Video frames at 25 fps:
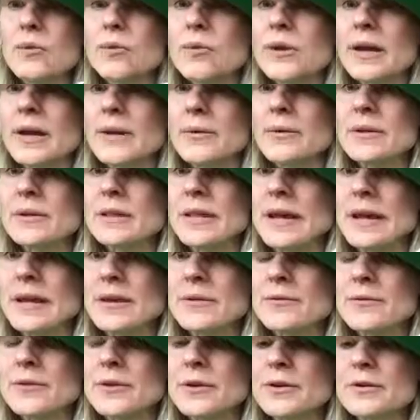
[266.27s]
What I would
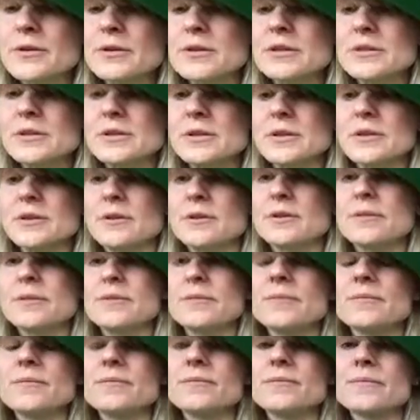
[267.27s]
like for you to
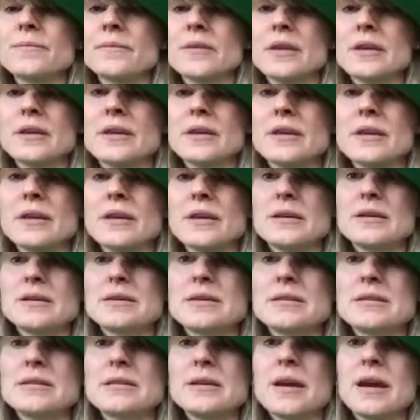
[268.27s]
do
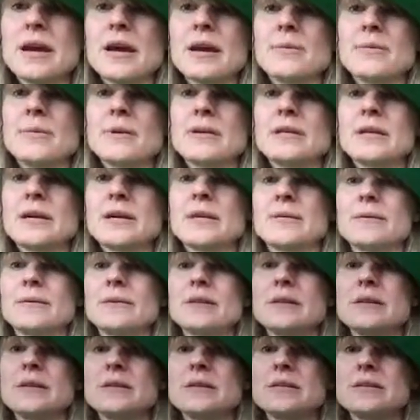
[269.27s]
is copy
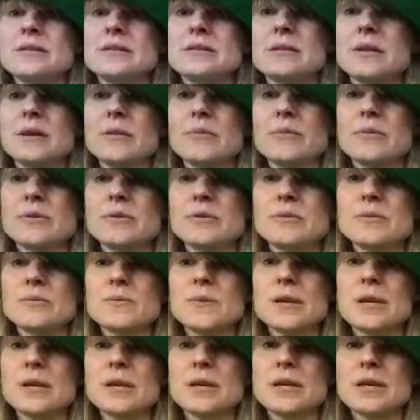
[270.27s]
down these numbers
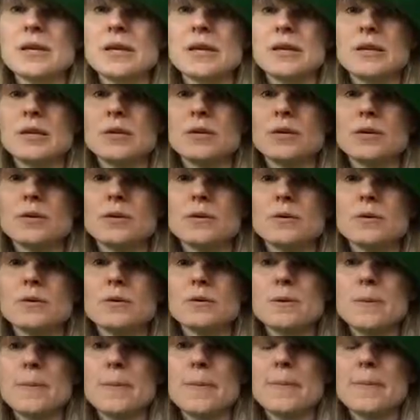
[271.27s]
right
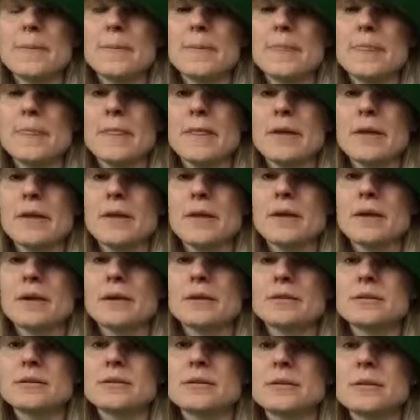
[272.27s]
here.
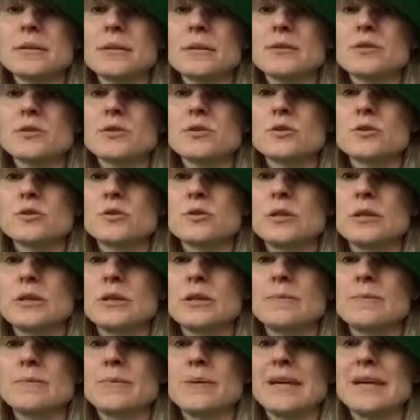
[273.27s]
Let's see, there
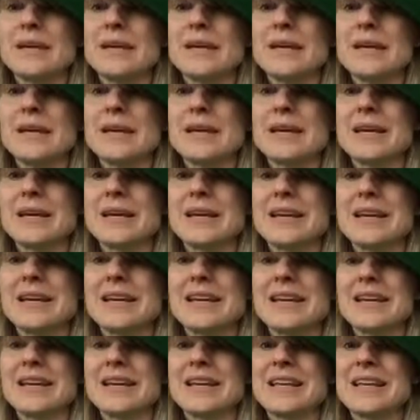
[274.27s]
should be
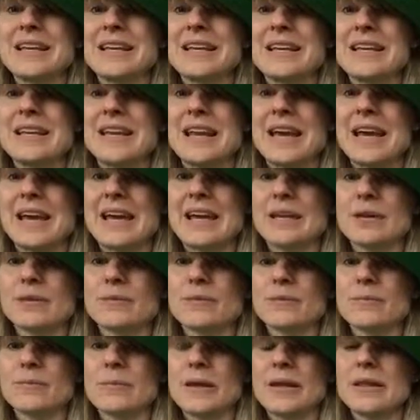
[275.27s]
9
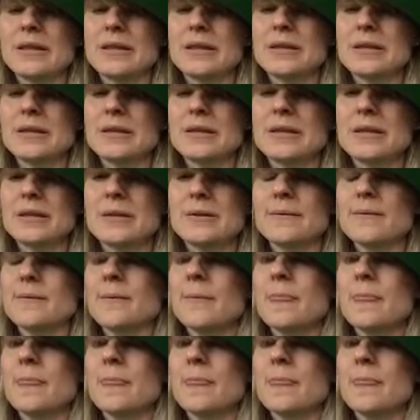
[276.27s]
of them, I think.